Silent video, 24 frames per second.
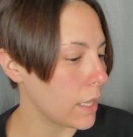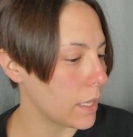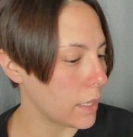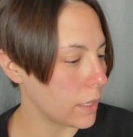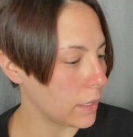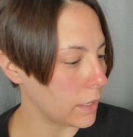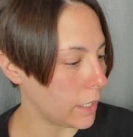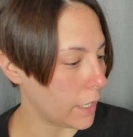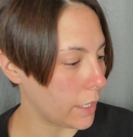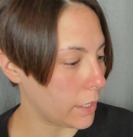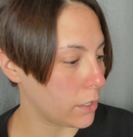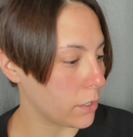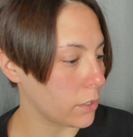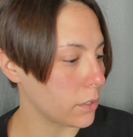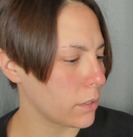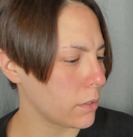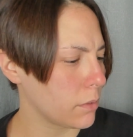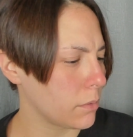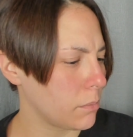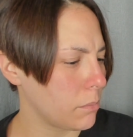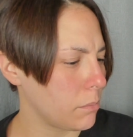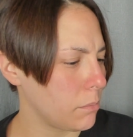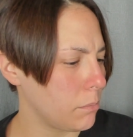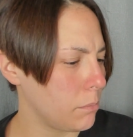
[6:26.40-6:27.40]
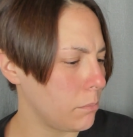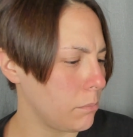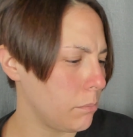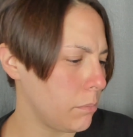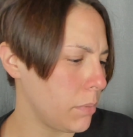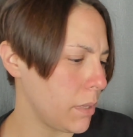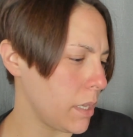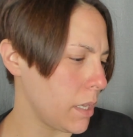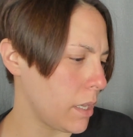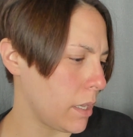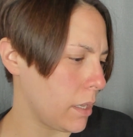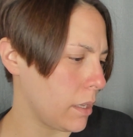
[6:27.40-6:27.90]
letter
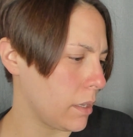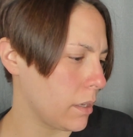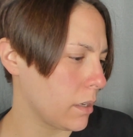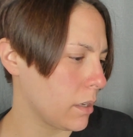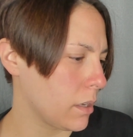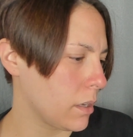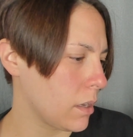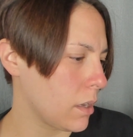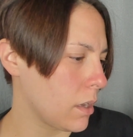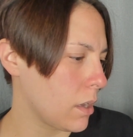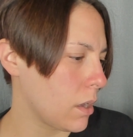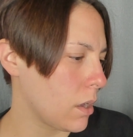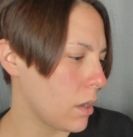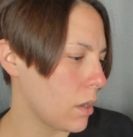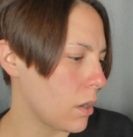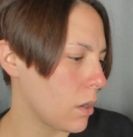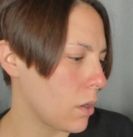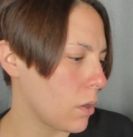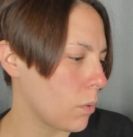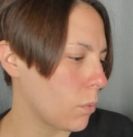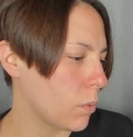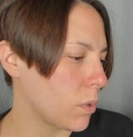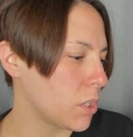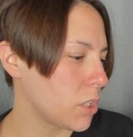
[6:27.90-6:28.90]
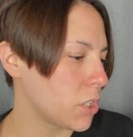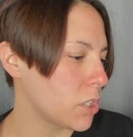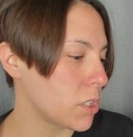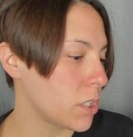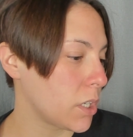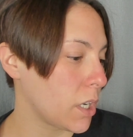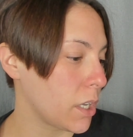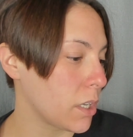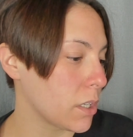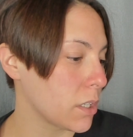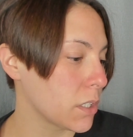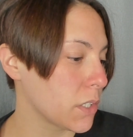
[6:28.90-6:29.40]
B, which
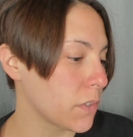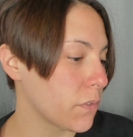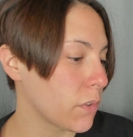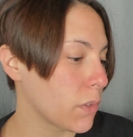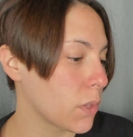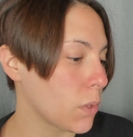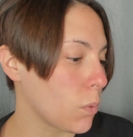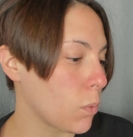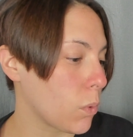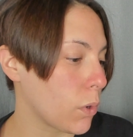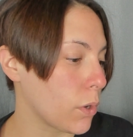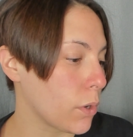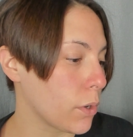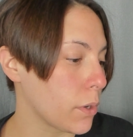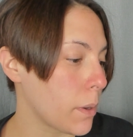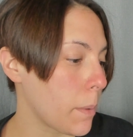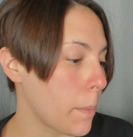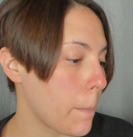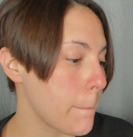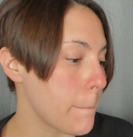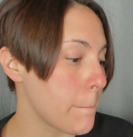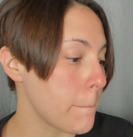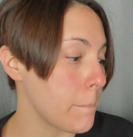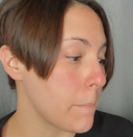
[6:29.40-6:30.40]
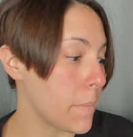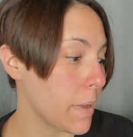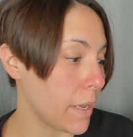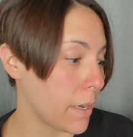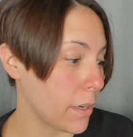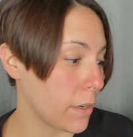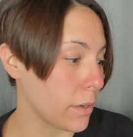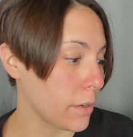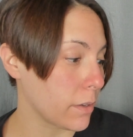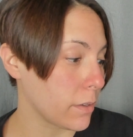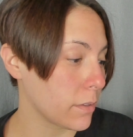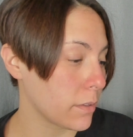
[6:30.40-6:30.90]
stands for the word better.